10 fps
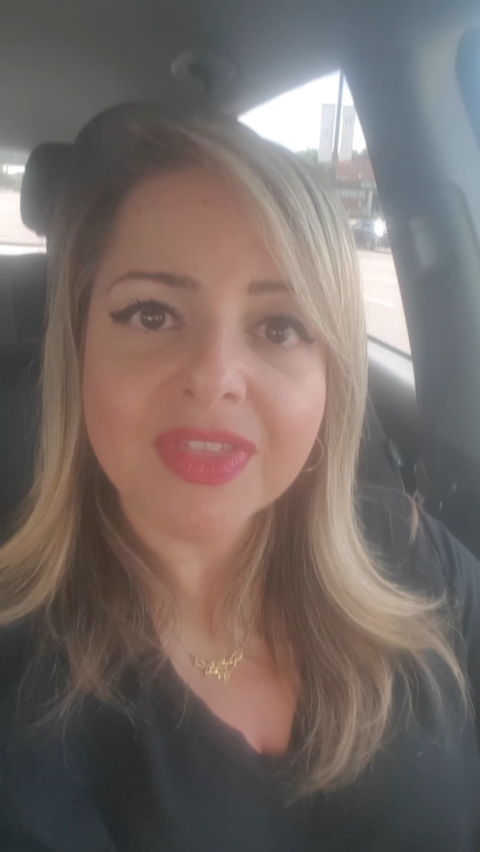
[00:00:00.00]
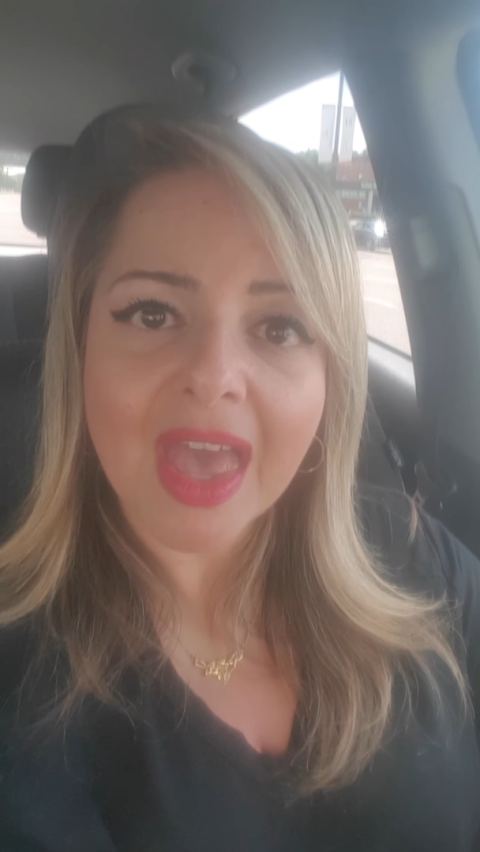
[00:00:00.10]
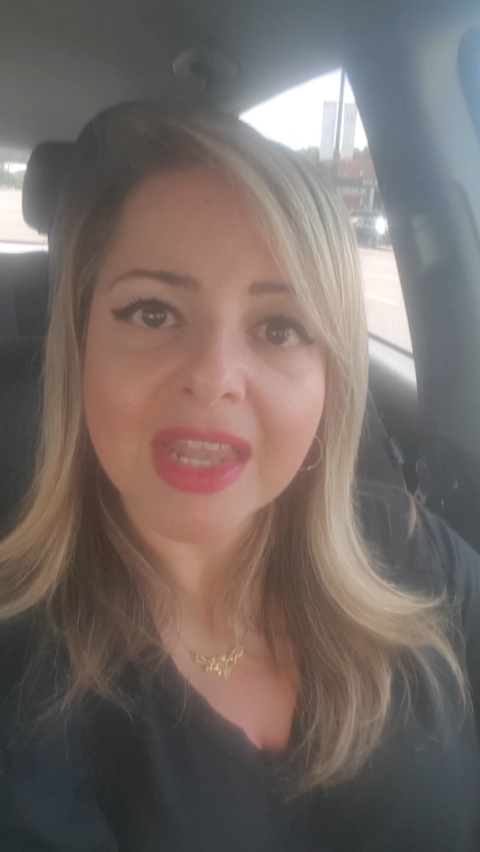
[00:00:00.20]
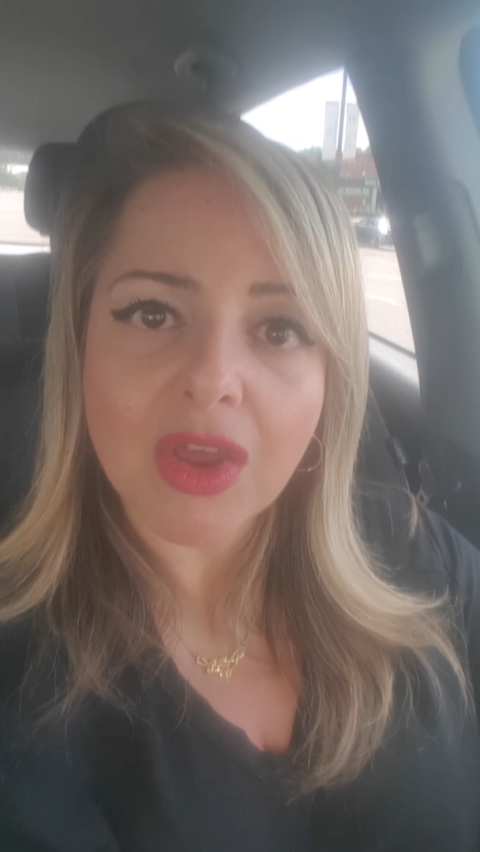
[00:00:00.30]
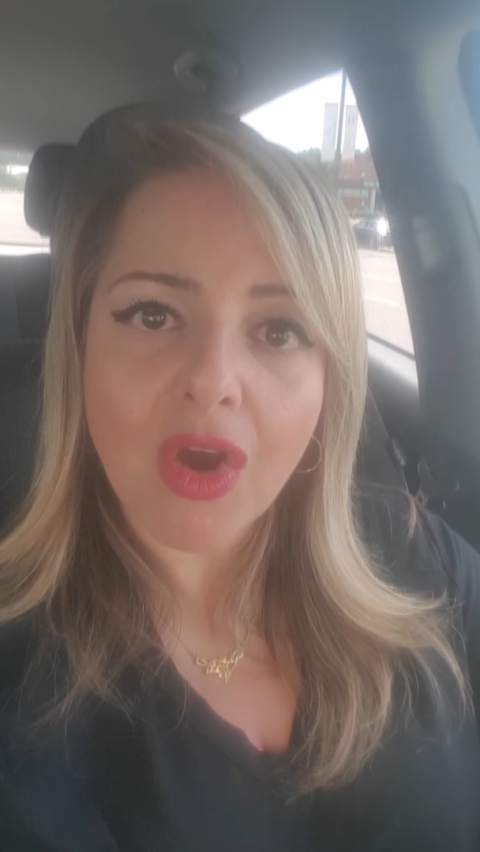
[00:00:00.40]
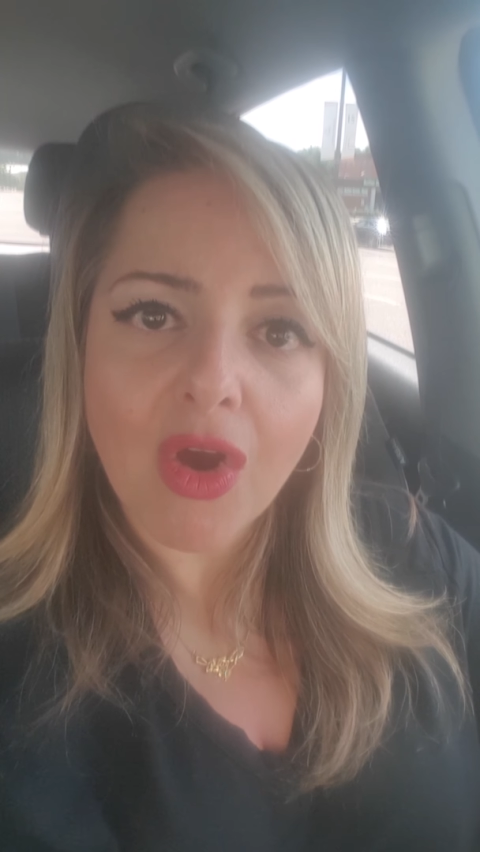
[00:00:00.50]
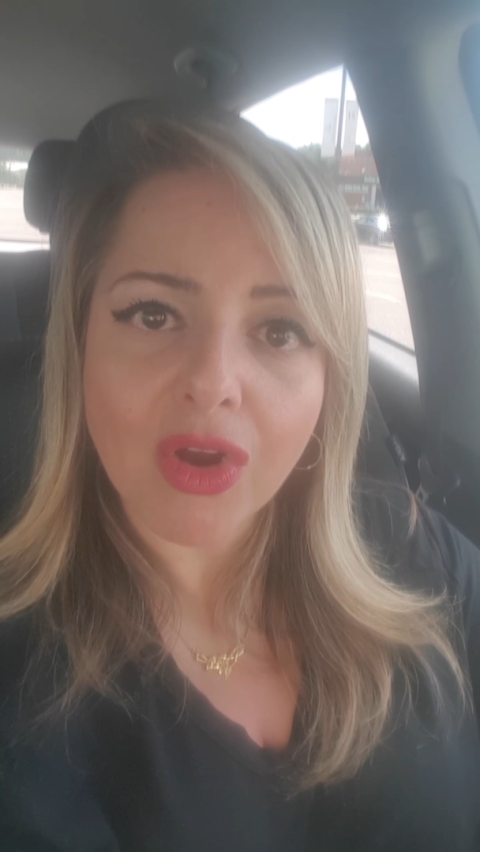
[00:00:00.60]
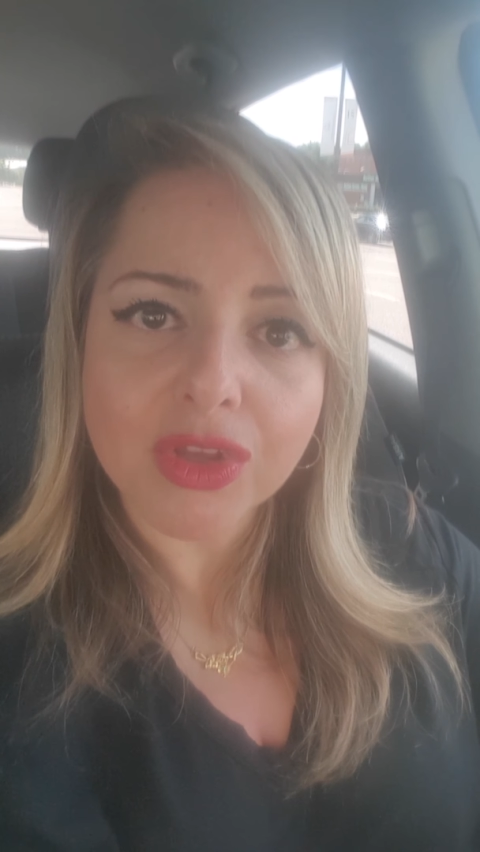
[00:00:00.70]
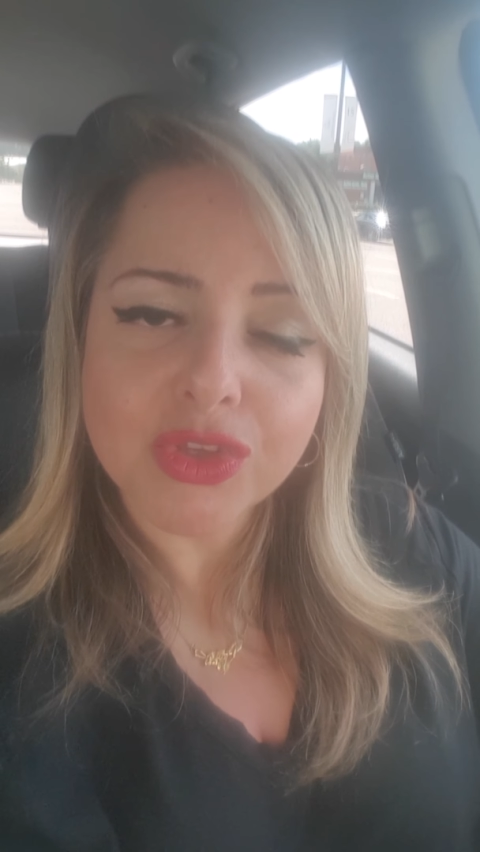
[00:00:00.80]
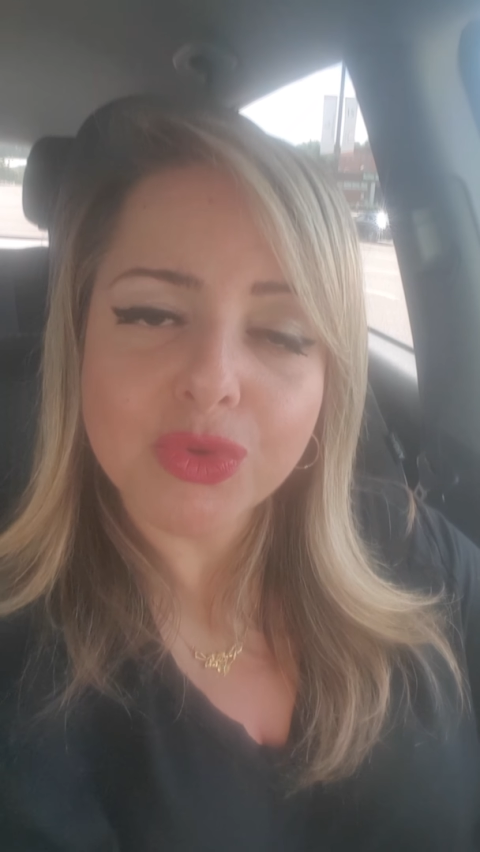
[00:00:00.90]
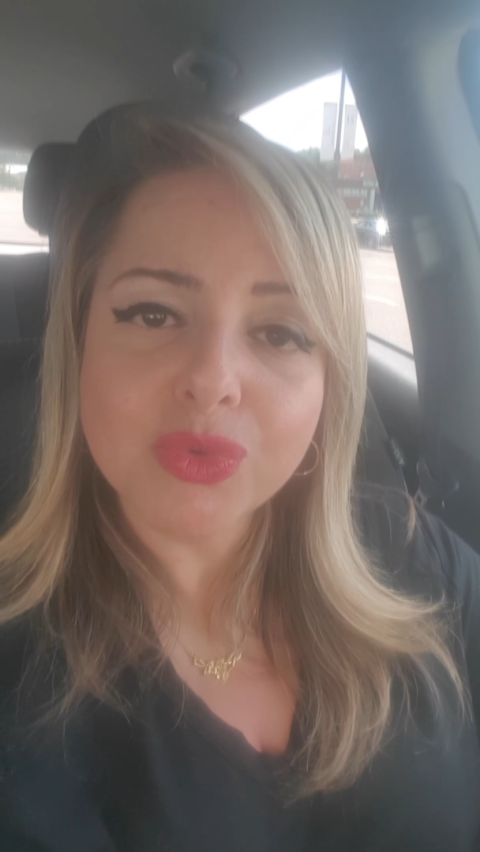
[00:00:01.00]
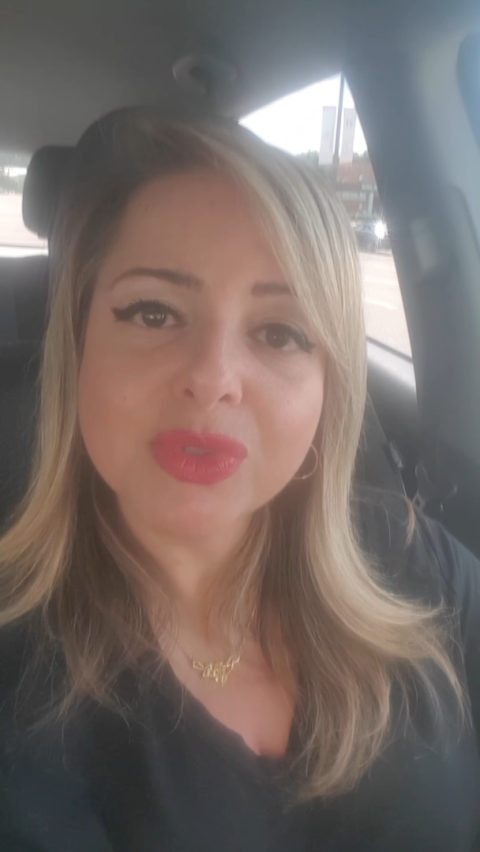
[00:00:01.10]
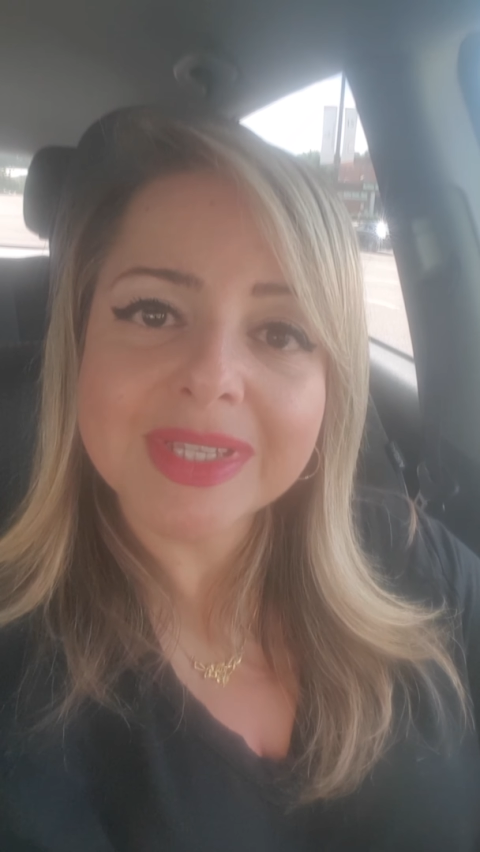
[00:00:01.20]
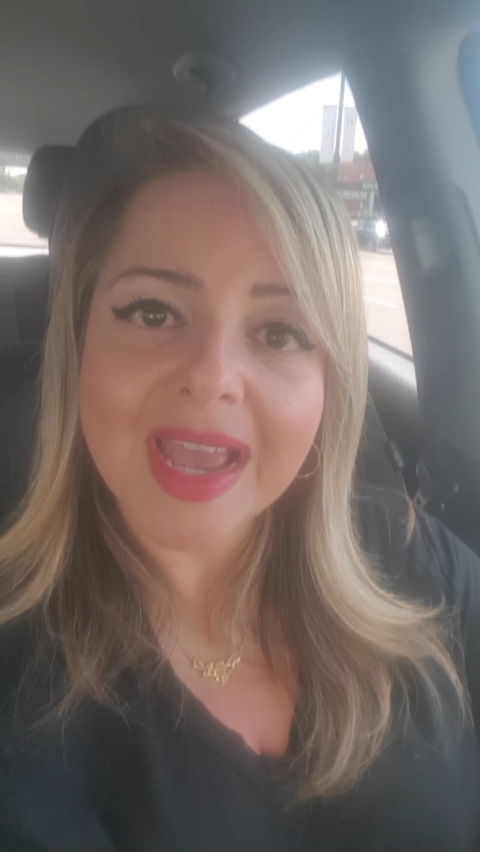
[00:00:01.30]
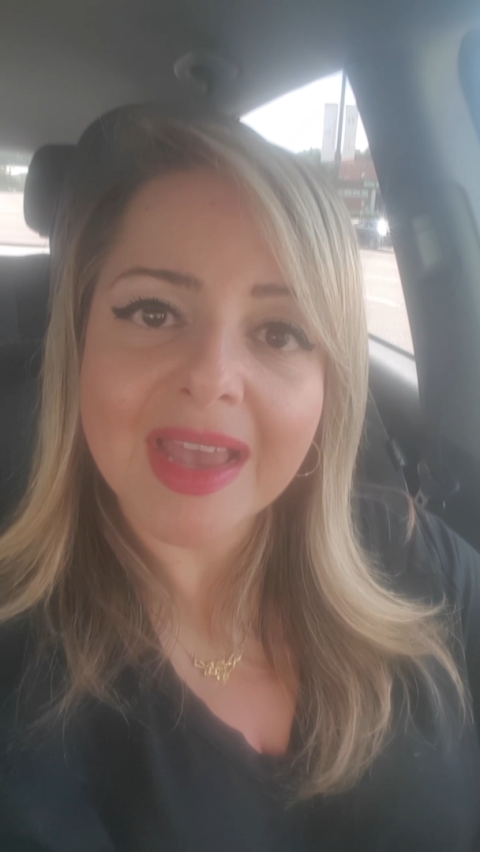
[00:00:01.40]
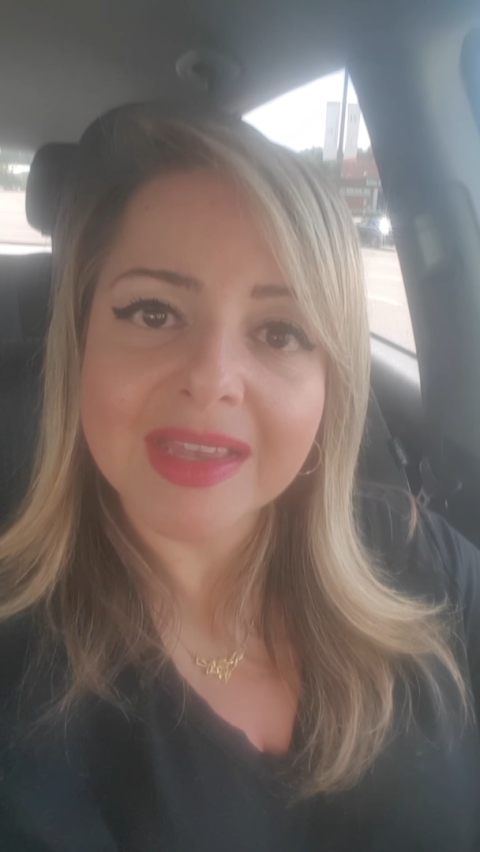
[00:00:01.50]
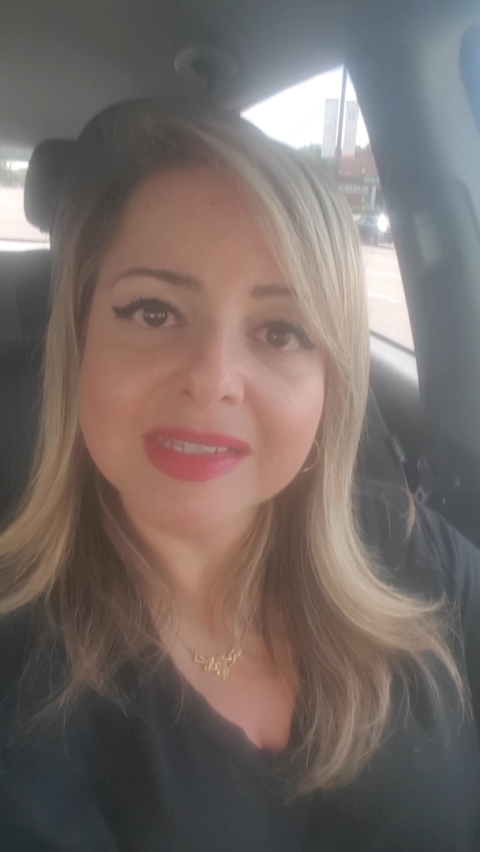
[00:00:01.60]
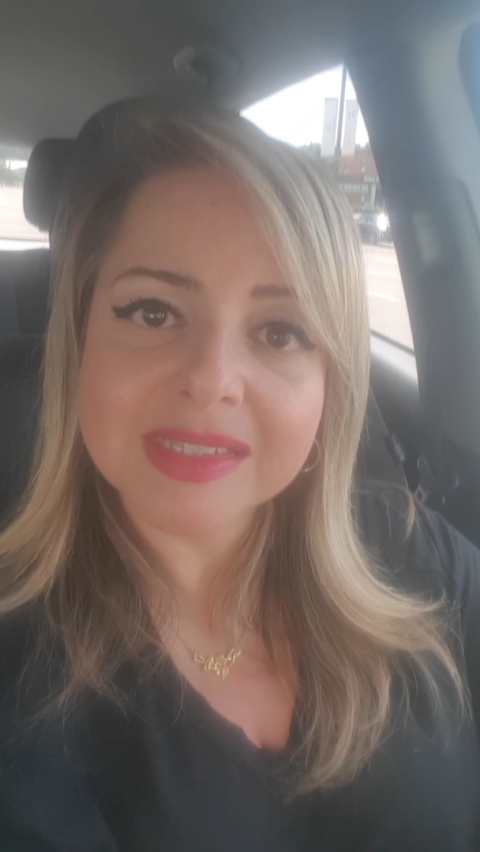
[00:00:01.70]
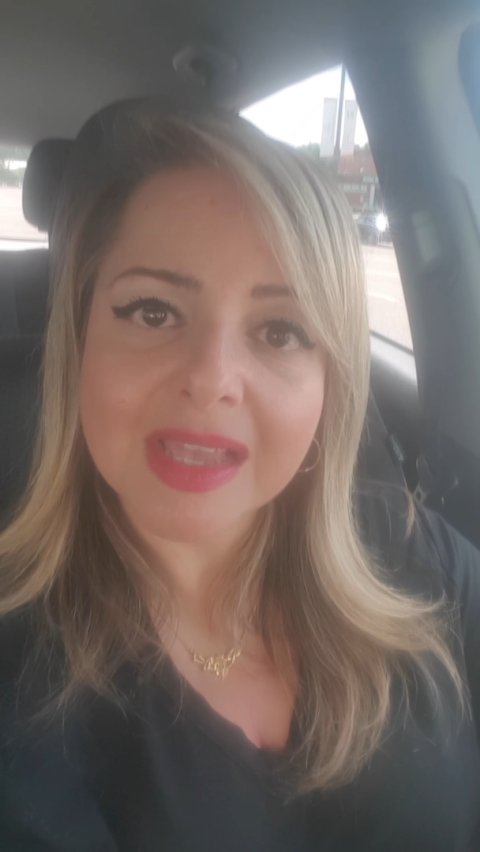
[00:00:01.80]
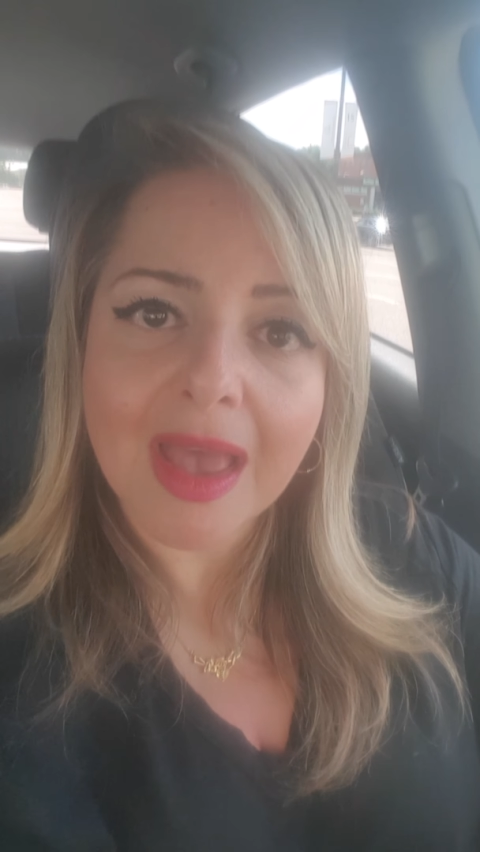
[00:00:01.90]
that are used
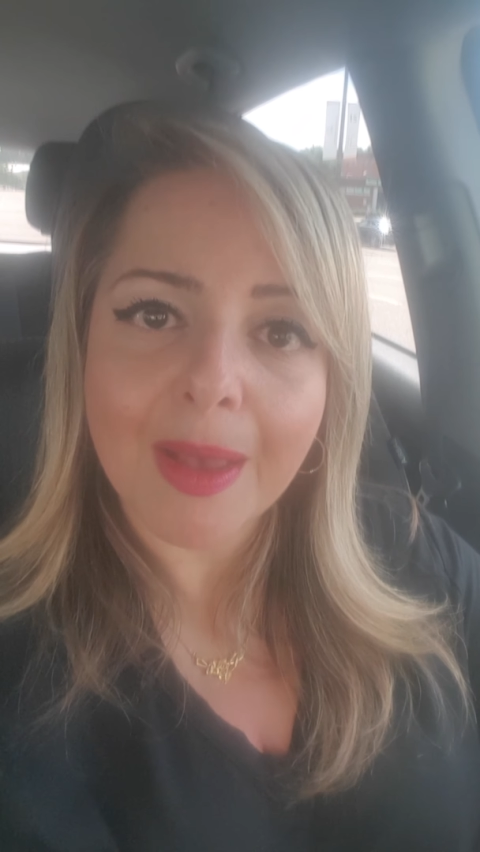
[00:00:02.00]
as